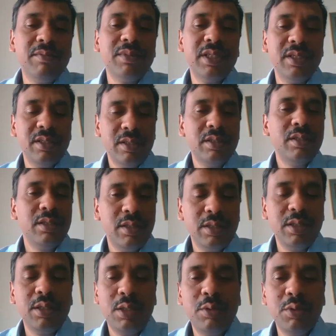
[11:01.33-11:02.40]
in
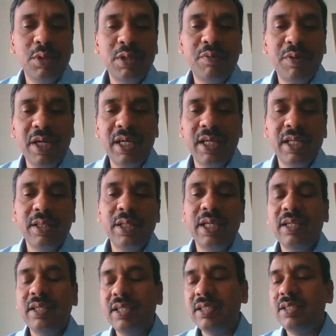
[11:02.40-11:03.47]
to the front, and
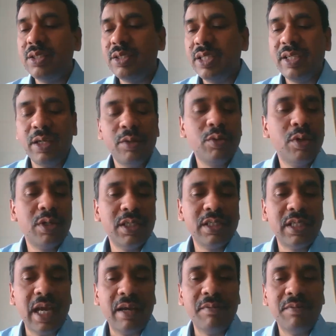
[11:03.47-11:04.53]
then these district headquarters
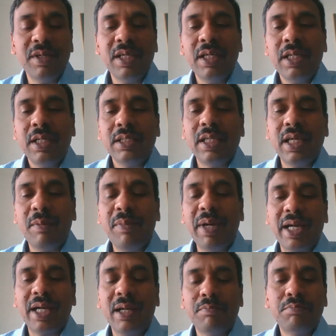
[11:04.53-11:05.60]
have, say, a
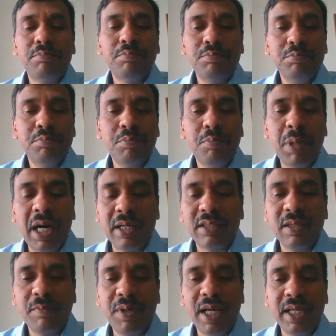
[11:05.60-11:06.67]
backup power
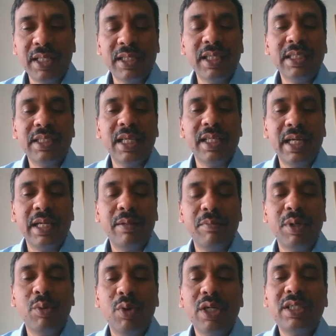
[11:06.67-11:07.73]
supply and things like that.
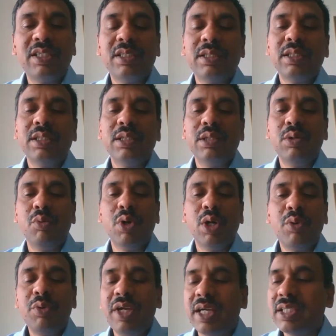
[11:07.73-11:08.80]
But
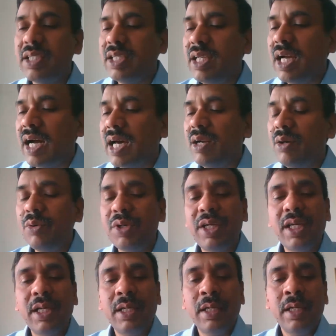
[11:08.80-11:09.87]
what we actually are
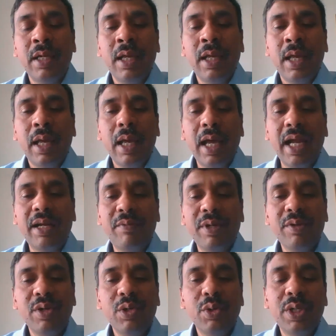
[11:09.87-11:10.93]
looking at when
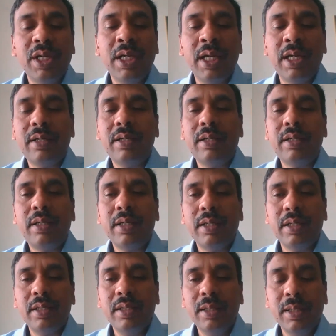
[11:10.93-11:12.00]
you're looking at
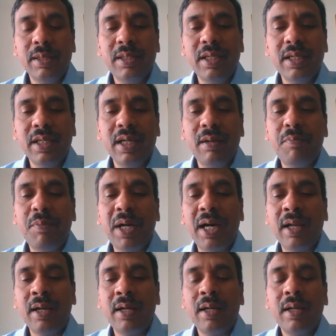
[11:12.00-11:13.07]
the real power